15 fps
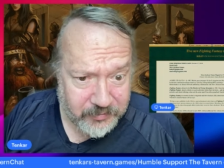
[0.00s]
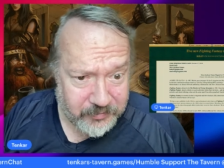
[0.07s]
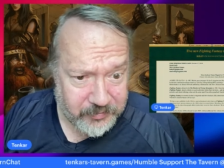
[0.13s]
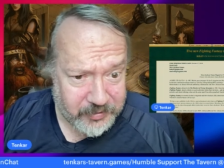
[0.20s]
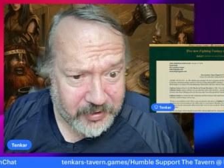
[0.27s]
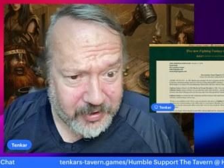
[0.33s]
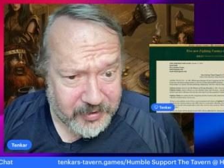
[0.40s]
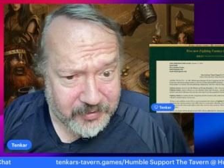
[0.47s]

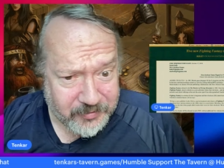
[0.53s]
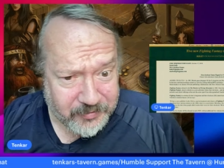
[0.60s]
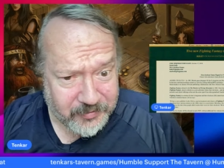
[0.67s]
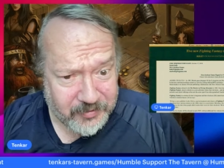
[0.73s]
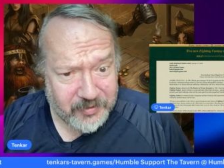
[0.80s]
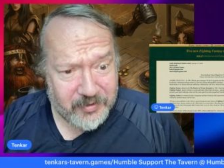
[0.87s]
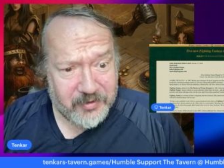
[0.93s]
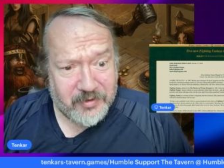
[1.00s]
Okay?
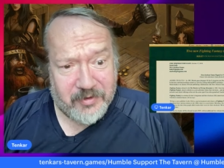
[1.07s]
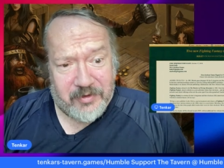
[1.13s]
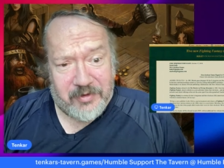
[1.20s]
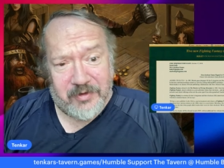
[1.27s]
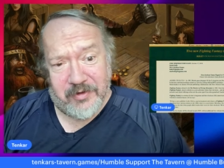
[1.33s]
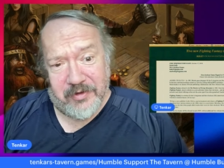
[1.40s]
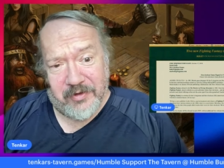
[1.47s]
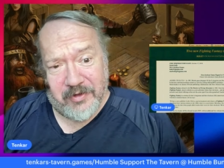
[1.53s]

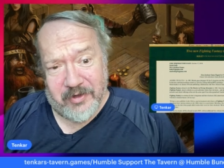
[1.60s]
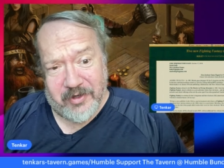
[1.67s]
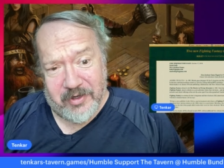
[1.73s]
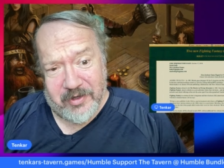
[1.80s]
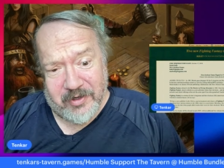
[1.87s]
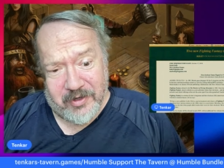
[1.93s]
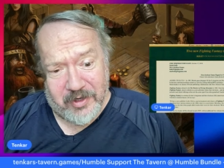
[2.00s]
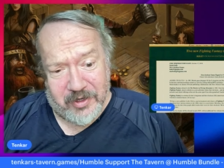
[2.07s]

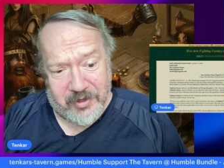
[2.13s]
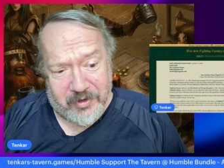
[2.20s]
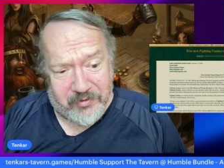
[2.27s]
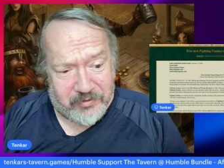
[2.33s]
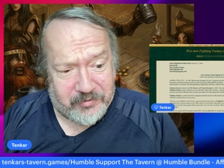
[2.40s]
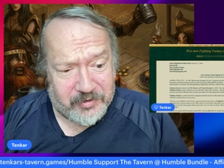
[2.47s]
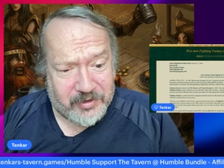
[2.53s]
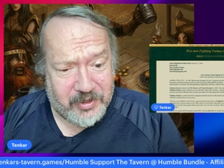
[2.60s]
And other
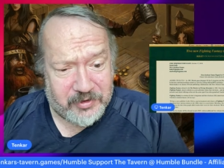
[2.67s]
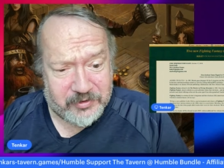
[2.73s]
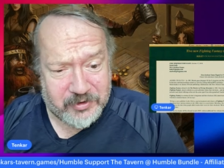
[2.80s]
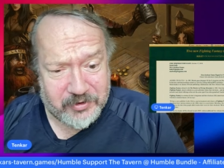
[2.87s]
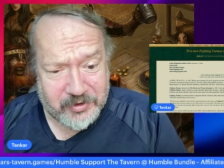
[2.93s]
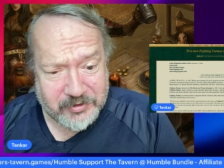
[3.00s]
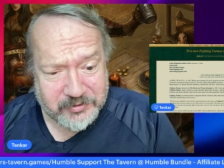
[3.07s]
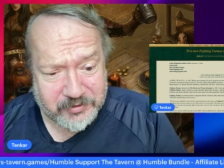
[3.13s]
than that,
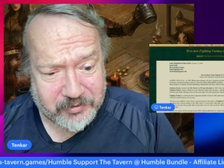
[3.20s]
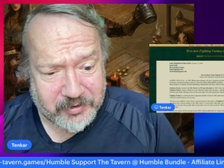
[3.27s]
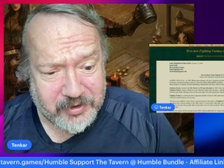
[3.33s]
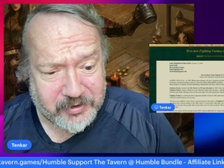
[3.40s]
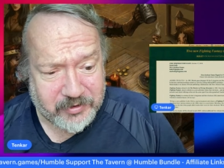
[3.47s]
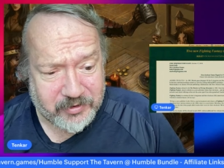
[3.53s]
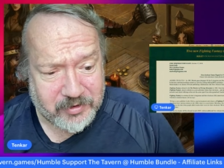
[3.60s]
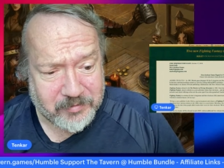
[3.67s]
there is a
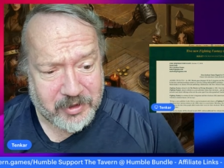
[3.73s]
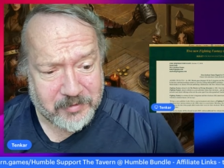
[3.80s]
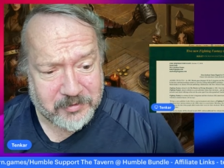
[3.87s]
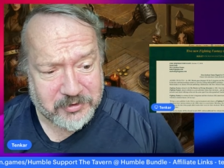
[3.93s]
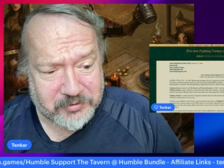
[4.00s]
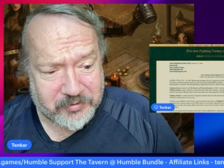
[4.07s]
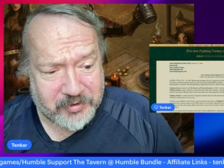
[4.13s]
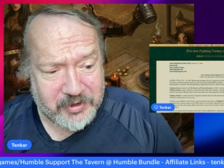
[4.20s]
link on the bottom
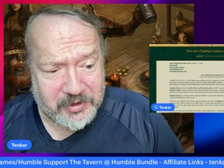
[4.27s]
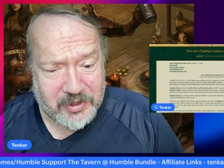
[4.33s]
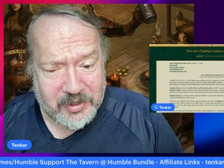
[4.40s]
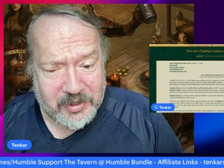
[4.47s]
of the screen,